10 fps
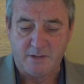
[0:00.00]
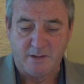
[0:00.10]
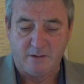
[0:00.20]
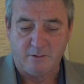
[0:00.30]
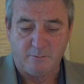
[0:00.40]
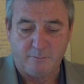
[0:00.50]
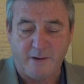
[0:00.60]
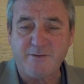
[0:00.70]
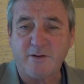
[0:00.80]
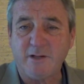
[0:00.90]
There
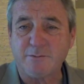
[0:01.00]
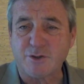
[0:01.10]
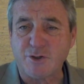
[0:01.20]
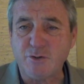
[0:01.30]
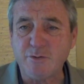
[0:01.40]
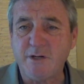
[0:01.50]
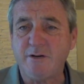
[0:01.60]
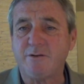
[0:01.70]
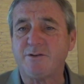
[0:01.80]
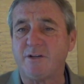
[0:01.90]
basically was a
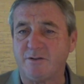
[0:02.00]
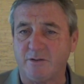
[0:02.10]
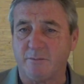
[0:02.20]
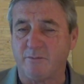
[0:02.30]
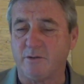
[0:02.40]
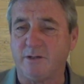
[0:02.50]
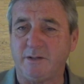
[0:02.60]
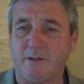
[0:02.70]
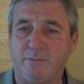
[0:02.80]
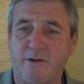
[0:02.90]
two-tiered system for
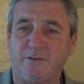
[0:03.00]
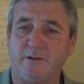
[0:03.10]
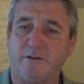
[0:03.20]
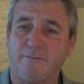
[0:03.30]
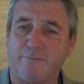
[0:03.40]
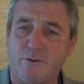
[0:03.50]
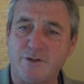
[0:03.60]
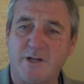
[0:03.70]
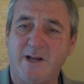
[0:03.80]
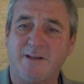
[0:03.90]
electing a president.
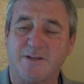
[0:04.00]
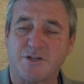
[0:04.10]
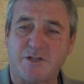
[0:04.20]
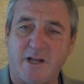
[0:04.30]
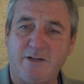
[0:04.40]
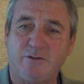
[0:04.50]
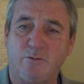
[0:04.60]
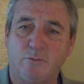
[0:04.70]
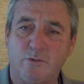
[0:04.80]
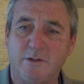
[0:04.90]
First, the states
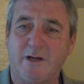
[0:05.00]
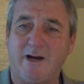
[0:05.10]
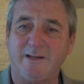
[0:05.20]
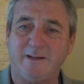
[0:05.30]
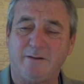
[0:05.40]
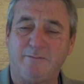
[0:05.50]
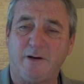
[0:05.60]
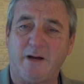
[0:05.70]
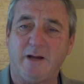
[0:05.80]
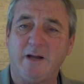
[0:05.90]
would
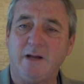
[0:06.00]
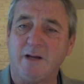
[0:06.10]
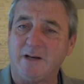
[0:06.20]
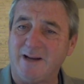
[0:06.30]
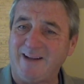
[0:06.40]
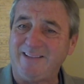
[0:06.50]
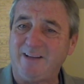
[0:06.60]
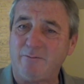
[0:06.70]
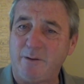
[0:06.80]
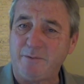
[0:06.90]
identify not
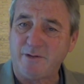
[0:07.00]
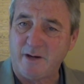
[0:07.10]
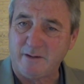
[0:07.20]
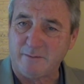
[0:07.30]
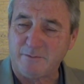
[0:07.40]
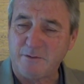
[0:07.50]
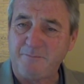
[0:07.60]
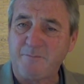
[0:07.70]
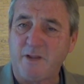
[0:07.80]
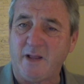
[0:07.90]
their representatives
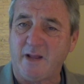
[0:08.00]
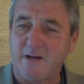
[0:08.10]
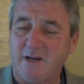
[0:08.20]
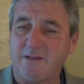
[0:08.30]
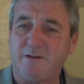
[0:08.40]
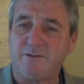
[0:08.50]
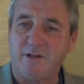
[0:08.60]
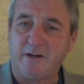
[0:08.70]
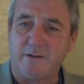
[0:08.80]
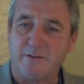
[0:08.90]
and not their
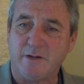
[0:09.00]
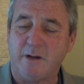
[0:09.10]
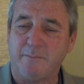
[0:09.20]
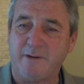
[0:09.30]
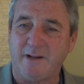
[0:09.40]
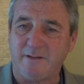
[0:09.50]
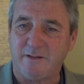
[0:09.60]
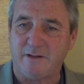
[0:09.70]
senators, but a